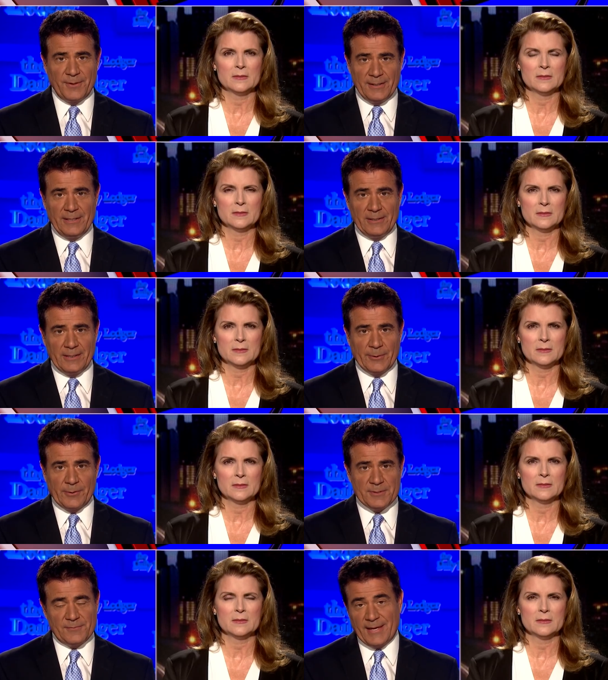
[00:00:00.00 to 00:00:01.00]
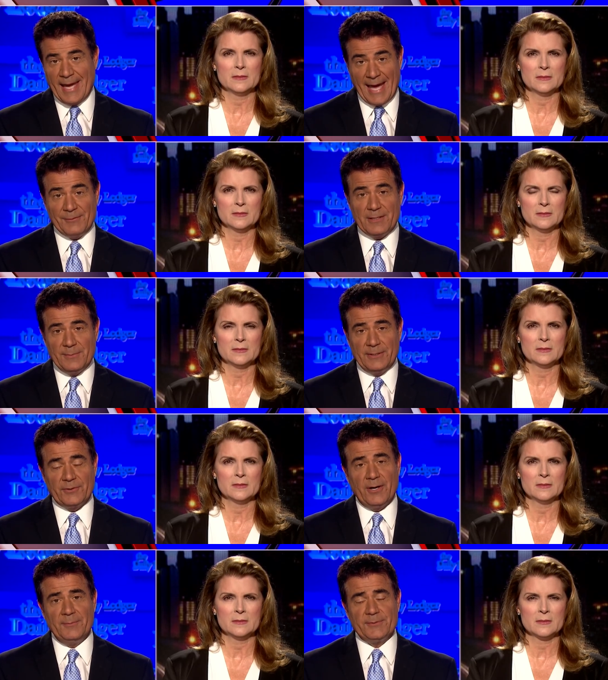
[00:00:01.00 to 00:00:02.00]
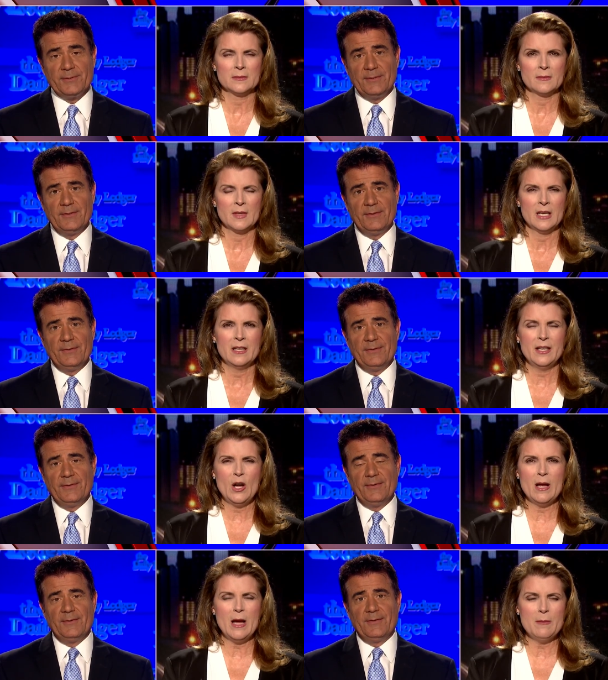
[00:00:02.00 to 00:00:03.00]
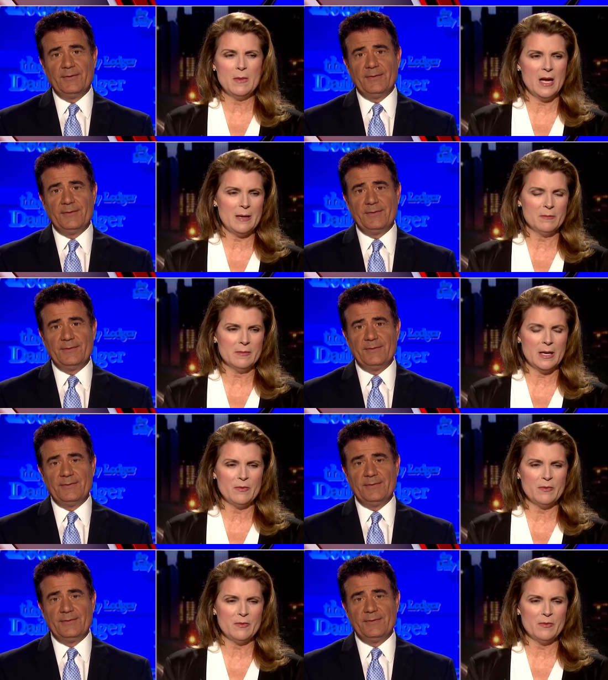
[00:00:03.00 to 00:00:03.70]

Speaker 1: illegal immigrants if they haven't committed crimes?
Speaker 2: You know, I, am I'm, I'm